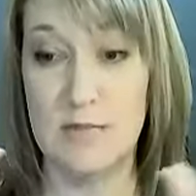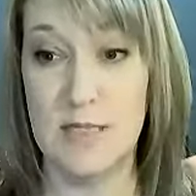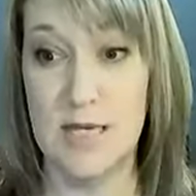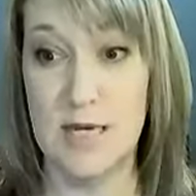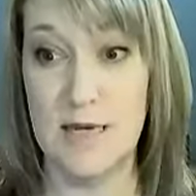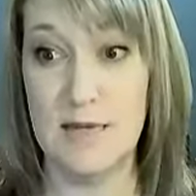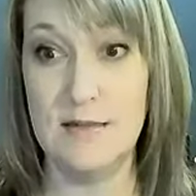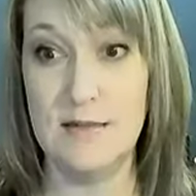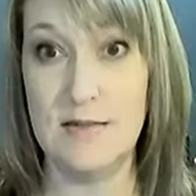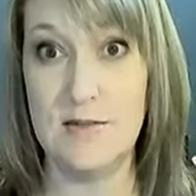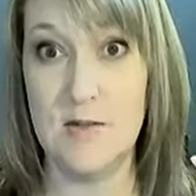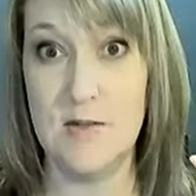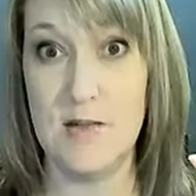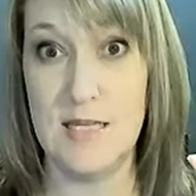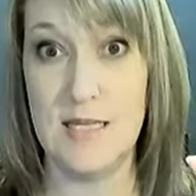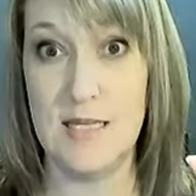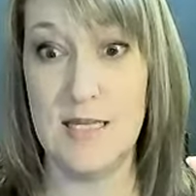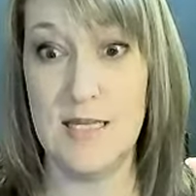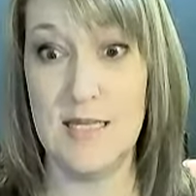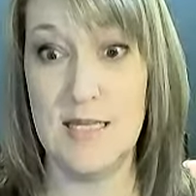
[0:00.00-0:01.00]
Okay, so
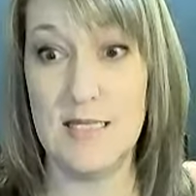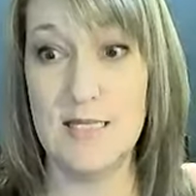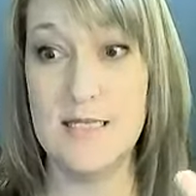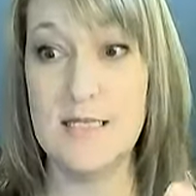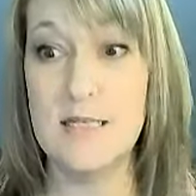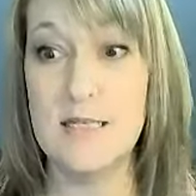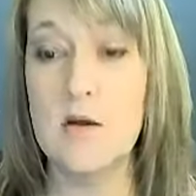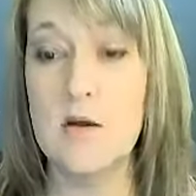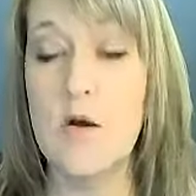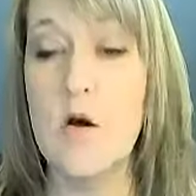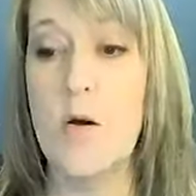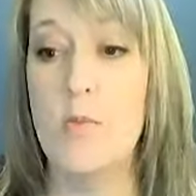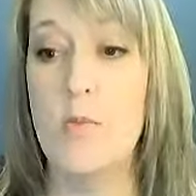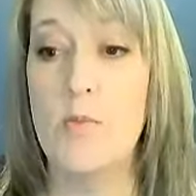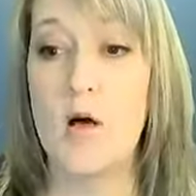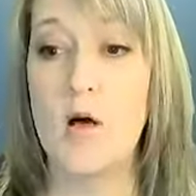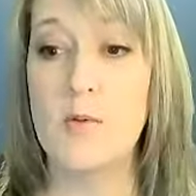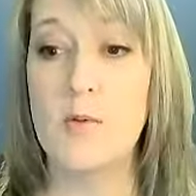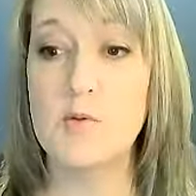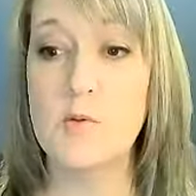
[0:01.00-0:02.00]
like this.
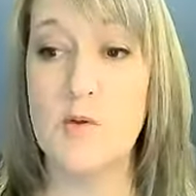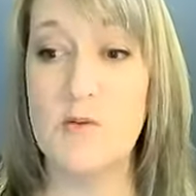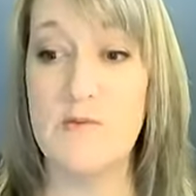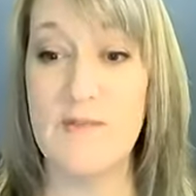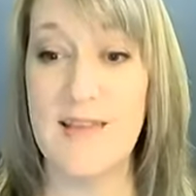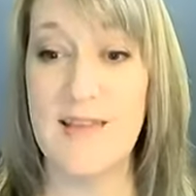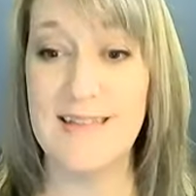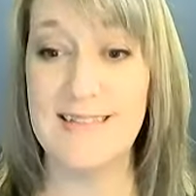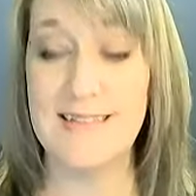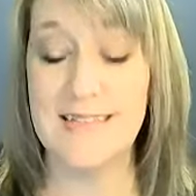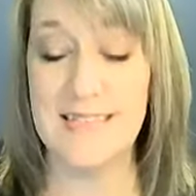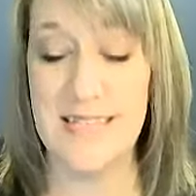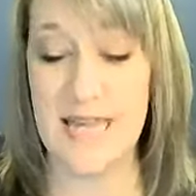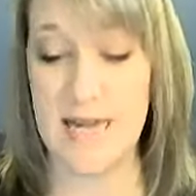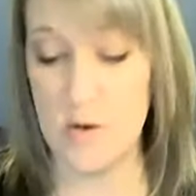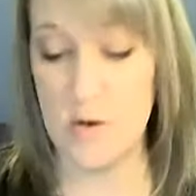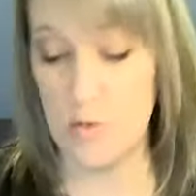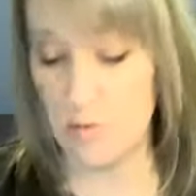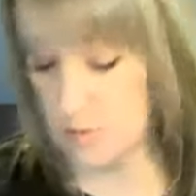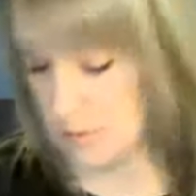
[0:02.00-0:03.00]
Palms will face
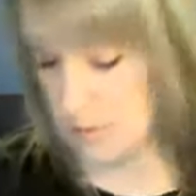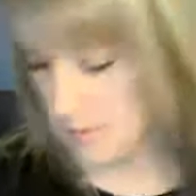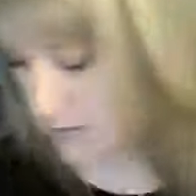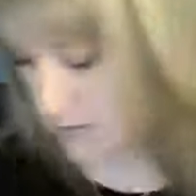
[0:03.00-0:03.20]
down.